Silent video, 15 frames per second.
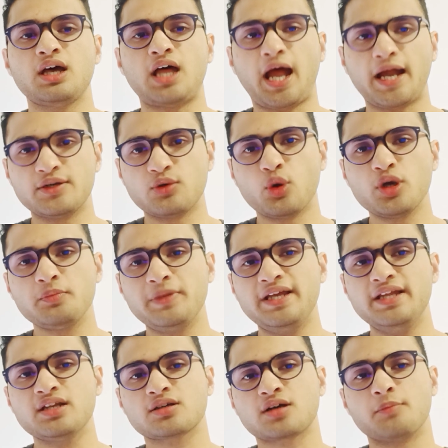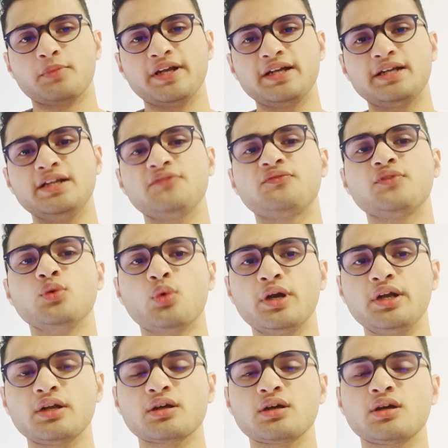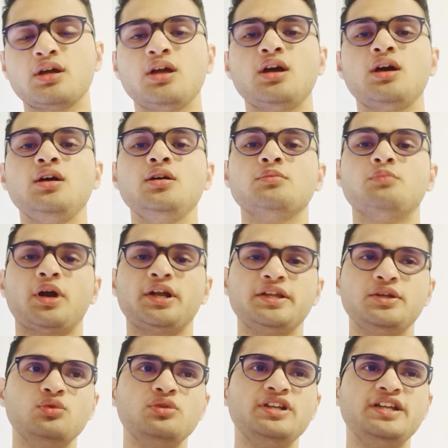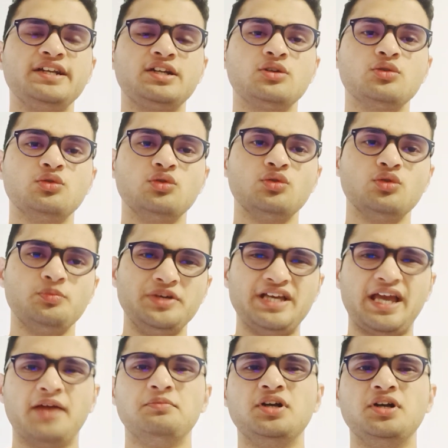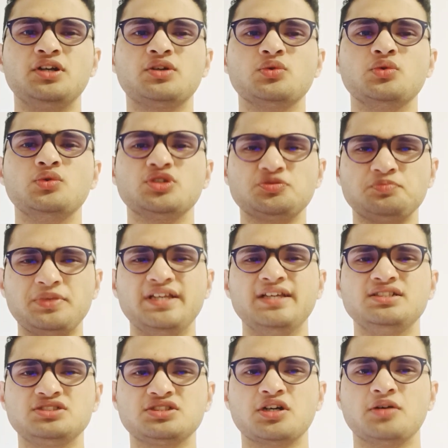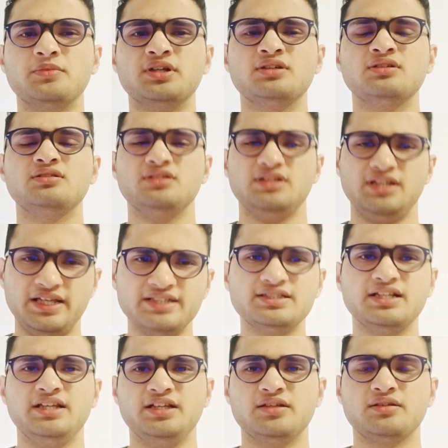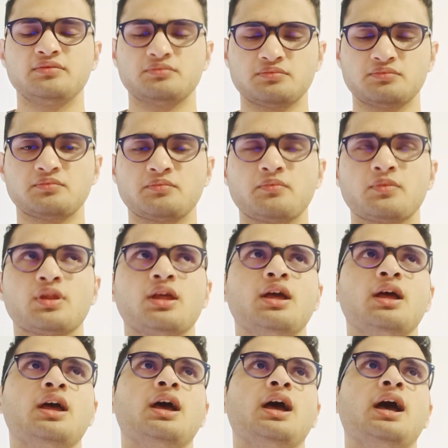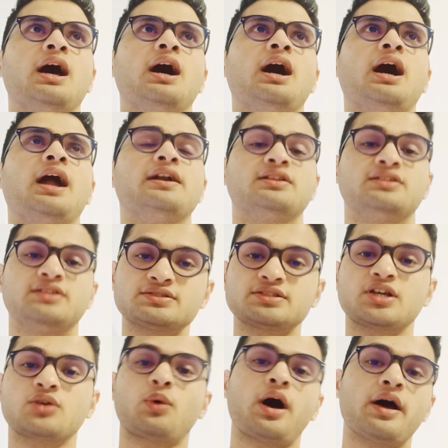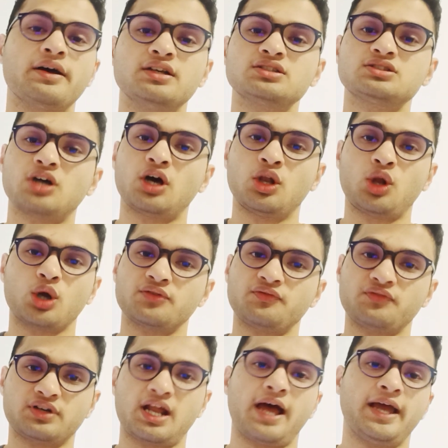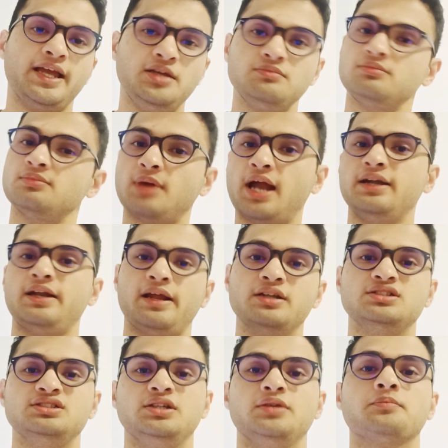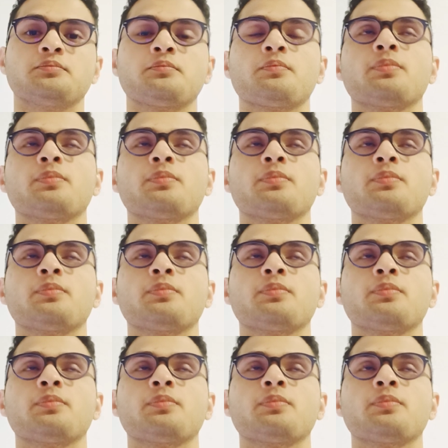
I don't mean completely fluent, but you need to be able to speak German easily. And this requires a lot of time and energy.